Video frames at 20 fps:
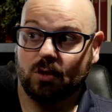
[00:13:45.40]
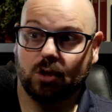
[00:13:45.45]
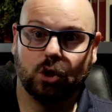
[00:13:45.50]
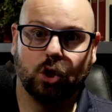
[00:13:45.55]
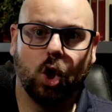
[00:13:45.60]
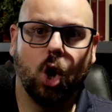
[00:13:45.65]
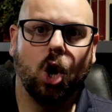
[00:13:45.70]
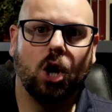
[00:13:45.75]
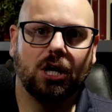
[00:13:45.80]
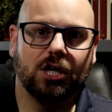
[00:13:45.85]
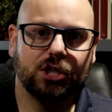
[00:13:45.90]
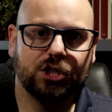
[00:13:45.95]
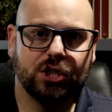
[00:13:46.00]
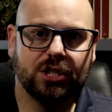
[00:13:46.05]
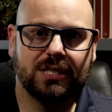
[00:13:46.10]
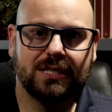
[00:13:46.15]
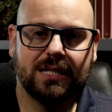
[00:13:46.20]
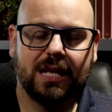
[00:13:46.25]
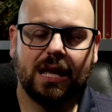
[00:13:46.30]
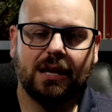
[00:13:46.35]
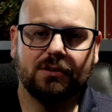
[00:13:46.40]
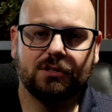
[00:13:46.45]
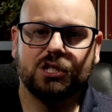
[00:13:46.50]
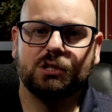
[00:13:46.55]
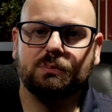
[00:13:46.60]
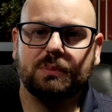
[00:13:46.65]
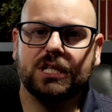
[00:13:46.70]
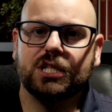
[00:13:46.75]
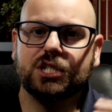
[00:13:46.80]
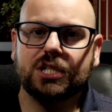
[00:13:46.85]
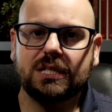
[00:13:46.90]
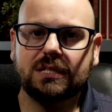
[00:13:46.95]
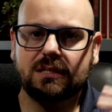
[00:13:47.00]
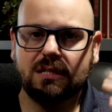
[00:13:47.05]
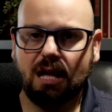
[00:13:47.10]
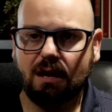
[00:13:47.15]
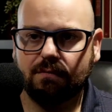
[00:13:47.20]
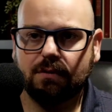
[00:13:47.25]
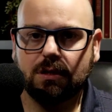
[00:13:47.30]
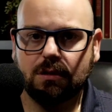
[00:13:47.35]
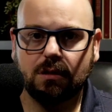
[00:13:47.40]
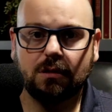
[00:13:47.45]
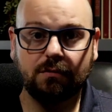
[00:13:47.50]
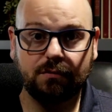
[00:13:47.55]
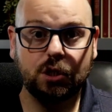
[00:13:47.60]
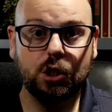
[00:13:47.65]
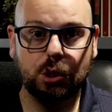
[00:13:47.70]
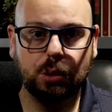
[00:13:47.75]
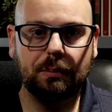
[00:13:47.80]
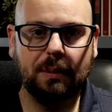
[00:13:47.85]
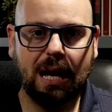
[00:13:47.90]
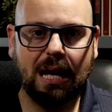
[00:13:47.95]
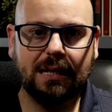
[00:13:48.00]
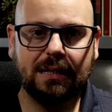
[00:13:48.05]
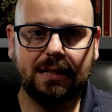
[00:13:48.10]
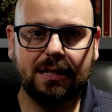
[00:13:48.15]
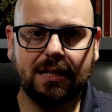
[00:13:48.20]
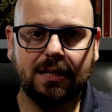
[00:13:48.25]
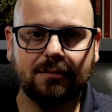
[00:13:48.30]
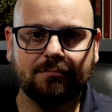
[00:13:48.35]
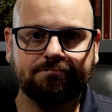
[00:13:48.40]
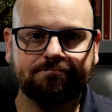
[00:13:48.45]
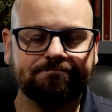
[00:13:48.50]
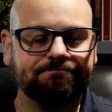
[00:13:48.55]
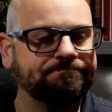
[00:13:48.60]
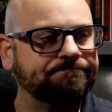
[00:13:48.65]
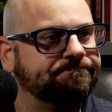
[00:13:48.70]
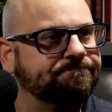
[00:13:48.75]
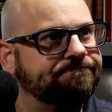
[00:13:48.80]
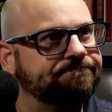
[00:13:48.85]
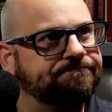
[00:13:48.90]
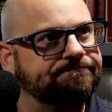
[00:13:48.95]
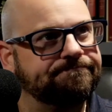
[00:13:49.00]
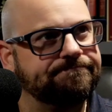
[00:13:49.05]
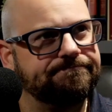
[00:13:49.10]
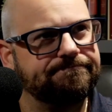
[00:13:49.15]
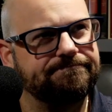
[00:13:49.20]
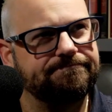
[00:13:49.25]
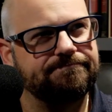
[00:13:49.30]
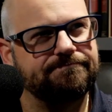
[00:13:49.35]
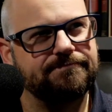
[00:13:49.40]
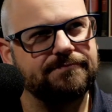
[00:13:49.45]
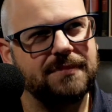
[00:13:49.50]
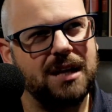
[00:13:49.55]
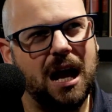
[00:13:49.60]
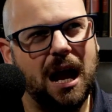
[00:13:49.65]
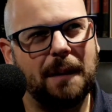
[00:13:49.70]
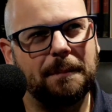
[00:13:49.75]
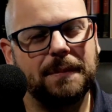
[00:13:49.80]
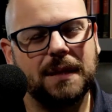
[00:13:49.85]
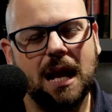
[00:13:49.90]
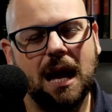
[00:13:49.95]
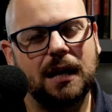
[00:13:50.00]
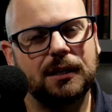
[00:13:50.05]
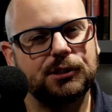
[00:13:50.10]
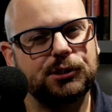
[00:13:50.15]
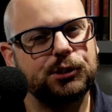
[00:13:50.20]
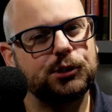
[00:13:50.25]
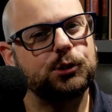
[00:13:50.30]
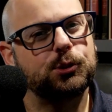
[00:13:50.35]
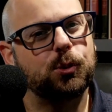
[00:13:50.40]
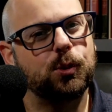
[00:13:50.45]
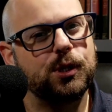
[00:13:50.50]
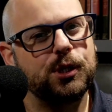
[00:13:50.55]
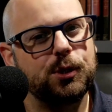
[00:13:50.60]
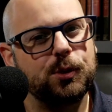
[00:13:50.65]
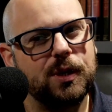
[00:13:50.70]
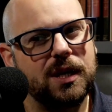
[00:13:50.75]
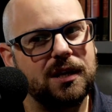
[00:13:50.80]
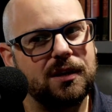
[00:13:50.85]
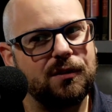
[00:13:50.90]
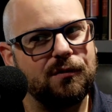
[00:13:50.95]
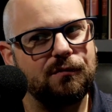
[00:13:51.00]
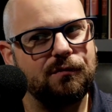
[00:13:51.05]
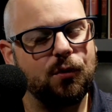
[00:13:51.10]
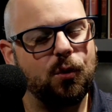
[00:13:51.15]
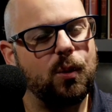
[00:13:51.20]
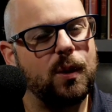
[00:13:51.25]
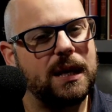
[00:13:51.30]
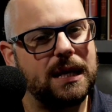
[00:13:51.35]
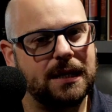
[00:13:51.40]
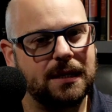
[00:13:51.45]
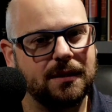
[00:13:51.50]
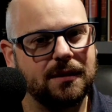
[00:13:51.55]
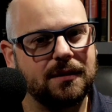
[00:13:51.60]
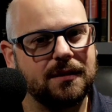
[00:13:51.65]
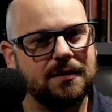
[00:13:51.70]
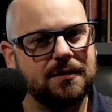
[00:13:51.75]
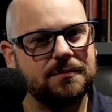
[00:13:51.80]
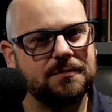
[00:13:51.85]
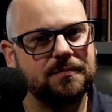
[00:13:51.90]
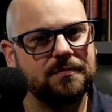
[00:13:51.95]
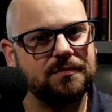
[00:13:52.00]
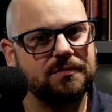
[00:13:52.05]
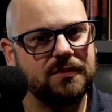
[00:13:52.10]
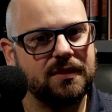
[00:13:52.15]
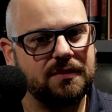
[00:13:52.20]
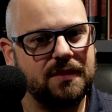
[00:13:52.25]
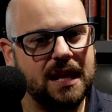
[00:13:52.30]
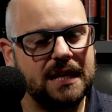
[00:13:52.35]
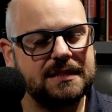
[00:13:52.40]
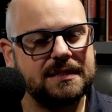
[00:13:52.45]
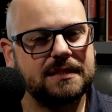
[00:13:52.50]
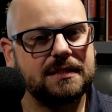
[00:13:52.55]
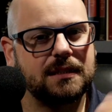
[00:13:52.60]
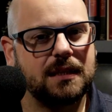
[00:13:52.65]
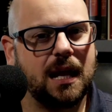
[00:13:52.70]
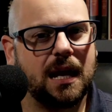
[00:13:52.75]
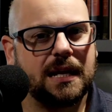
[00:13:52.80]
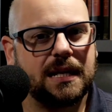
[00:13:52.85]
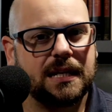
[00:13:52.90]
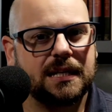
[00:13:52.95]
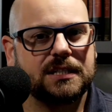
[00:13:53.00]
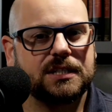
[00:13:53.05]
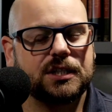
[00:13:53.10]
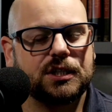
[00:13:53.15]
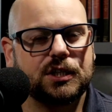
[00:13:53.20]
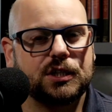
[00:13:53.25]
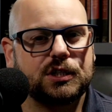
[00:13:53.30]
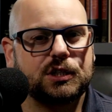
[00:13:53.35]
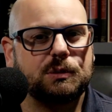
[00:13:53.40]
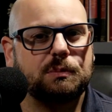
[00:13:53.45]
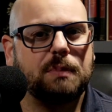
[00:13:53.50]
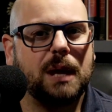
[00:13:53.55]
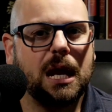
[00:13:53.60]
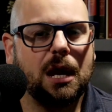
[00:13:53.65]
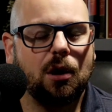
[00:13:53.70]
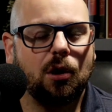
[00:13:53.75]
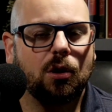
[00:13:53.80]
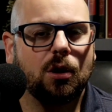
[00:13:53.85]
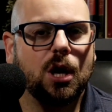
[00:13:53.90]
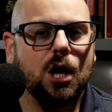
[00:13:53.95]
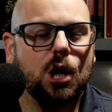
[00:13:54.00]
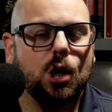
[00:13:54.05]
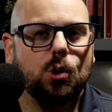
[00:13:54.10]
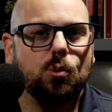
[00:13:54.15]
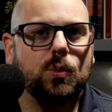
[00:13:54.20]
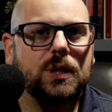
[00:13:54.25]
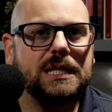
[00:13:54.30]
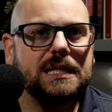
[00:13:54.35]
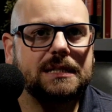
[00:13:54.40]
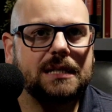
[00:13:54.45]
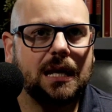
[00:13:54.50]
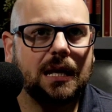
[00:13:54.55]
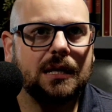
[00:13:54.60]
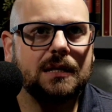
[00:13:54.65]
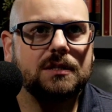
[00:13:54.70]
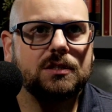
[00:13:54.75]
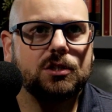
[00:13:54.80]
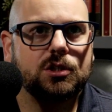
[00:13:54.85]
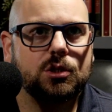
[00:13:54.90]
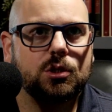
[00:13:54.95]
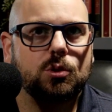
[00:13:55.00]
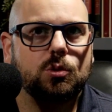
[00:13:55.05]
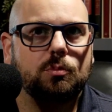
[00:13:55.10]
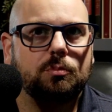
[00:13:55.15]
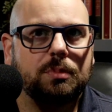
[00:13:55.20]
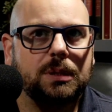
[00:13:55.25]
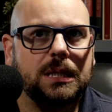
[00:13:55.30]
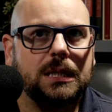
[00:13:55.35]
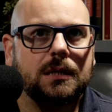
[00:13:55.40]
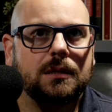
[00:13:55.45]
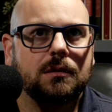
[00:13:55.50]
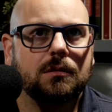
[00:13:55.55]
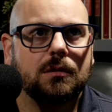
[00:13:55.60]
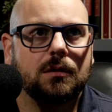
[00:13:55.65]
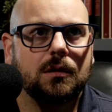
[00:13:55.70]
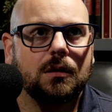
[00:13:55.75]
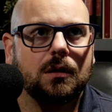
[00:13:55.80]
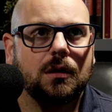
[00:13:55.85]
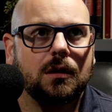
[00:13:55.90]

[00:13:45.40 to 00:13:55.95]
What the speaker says: large scale species level of humanity, I'm not sure you can avoid that slide into despair. We tend to be